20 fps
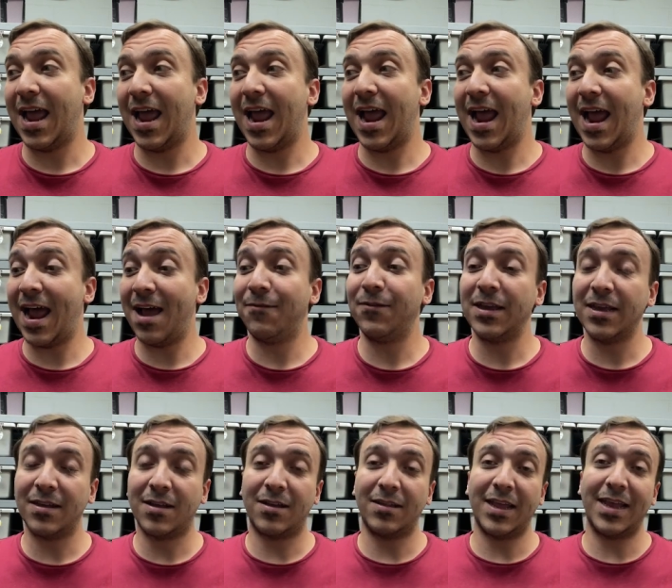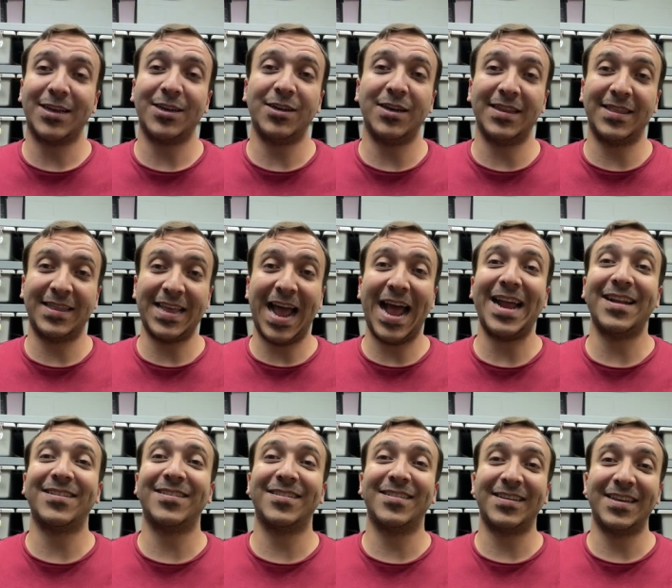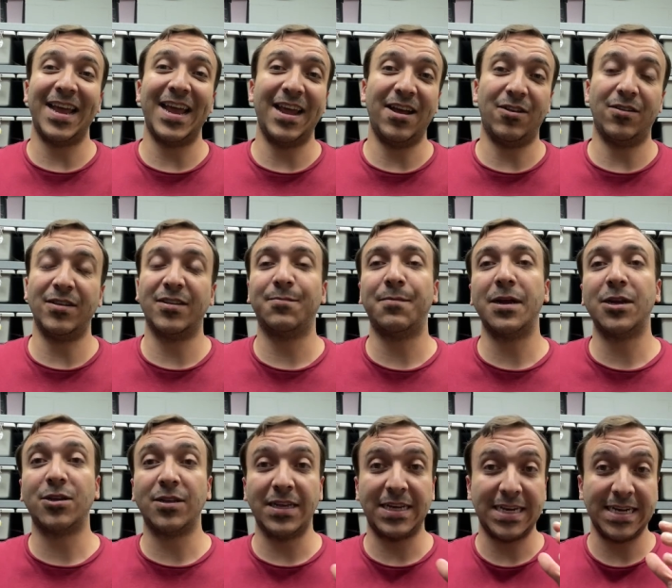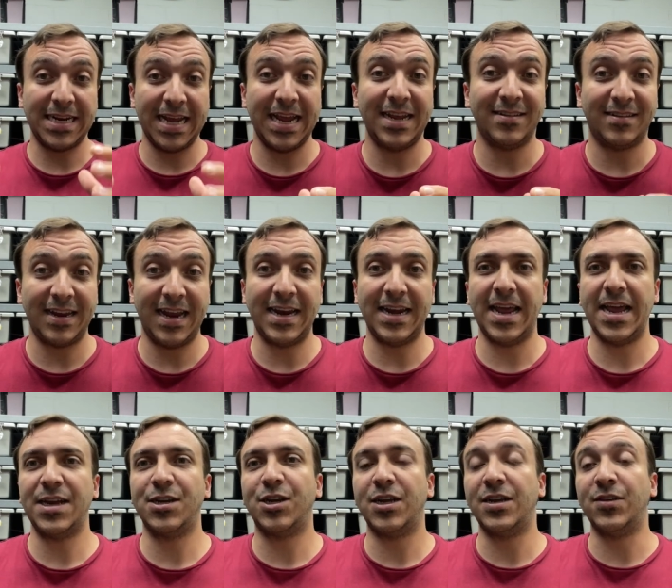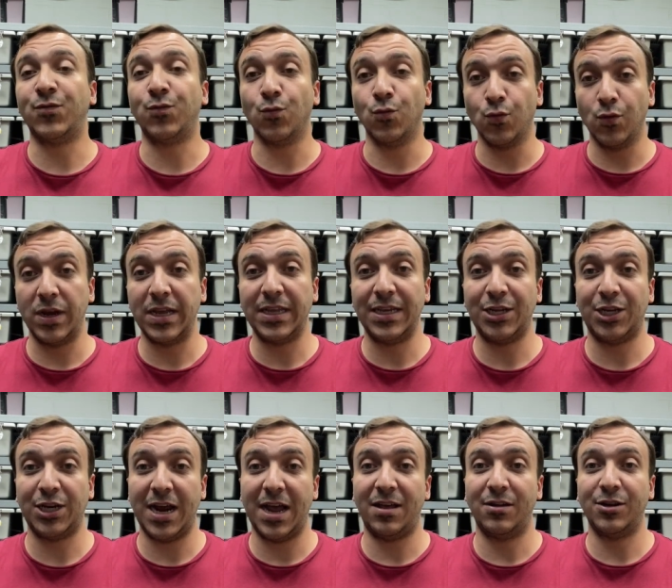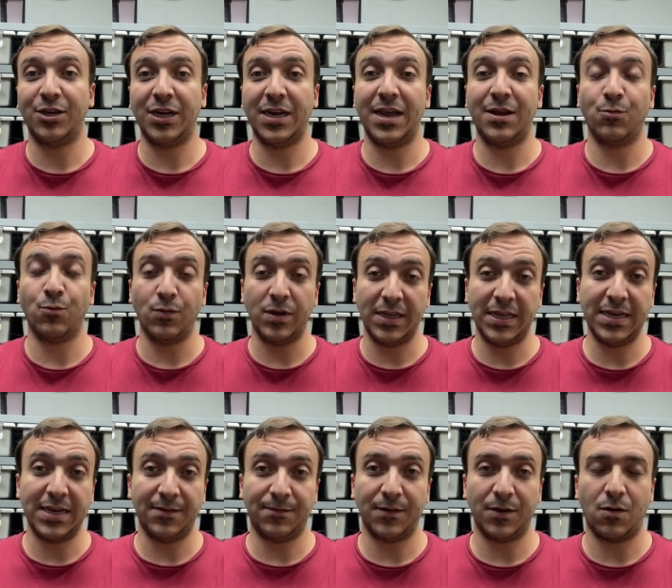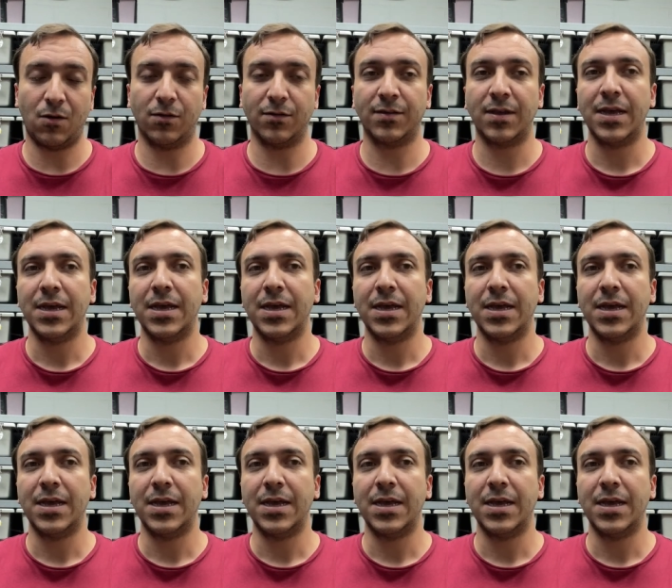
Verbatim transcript: having a collection at that scale, especially today's day and age, is really challenging and really difficult.